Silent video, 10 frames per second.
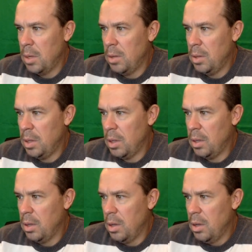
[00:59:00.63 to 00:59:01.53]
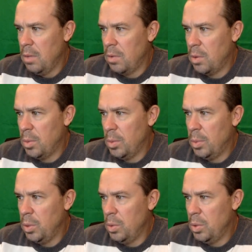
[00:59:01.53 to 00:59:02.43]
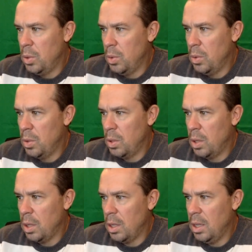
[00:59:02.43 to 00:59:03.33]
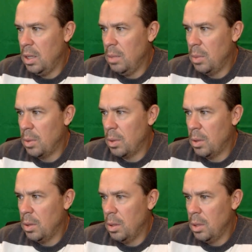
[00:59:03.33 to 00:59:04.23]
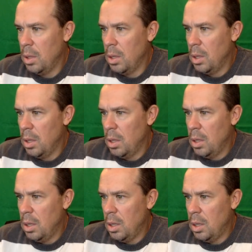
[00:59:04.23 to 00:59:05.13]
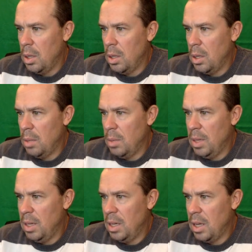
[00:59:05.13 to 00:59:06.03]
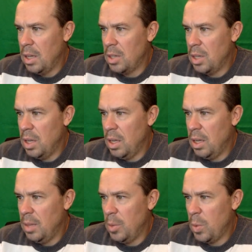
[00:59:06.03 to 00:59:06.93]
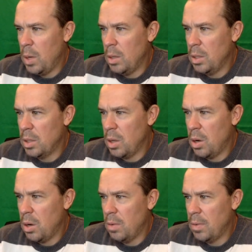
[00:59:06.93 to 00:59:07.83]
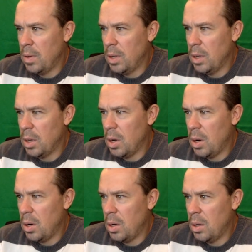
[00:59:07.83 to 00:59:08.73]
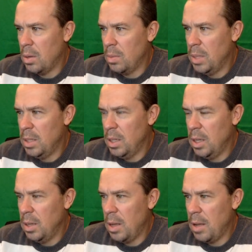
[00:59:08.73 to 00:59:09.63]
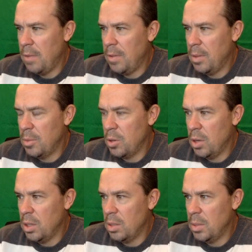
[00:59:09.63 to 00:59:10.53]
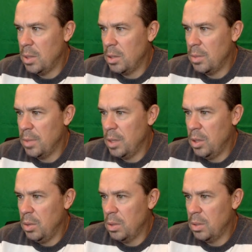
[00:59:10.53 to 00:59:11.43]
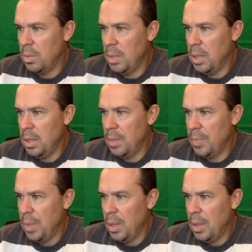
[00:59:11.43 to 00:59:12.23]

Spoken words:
Oh, okay. Portable Bluetooth keyboard, a mini dash cam, a wireless car reverting, a car BT FM transmitter in USB,